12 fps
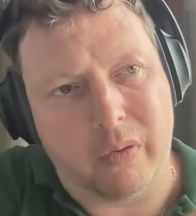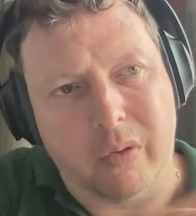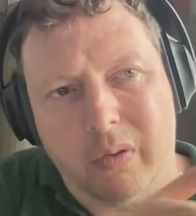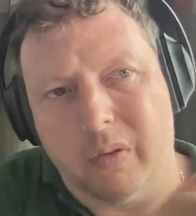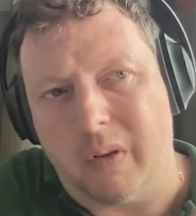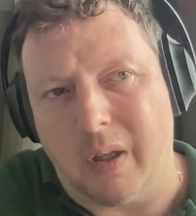
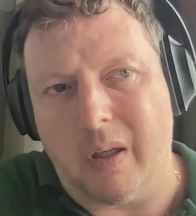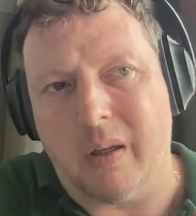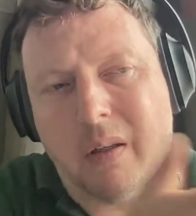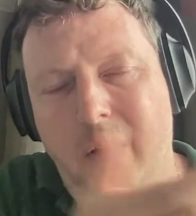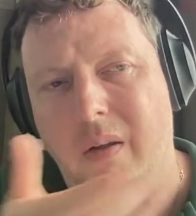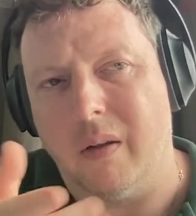to get
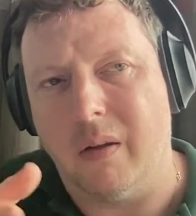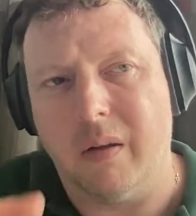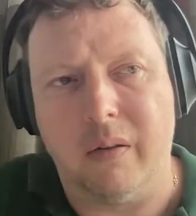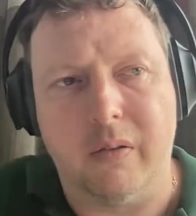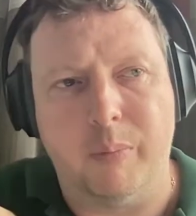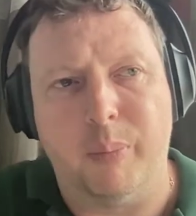it
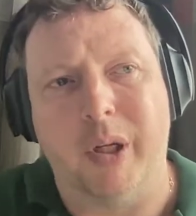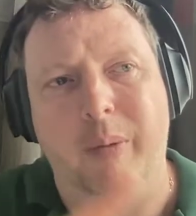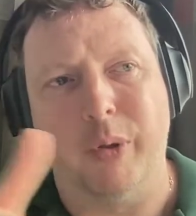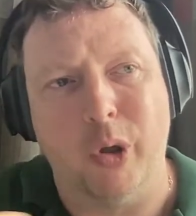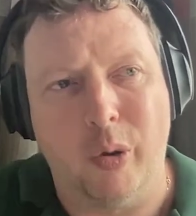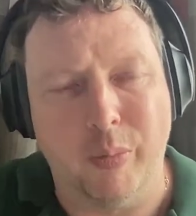to pick
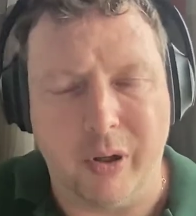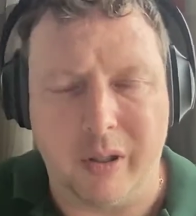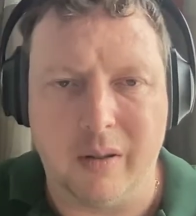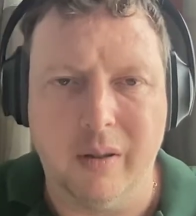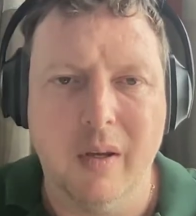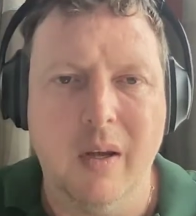up the object.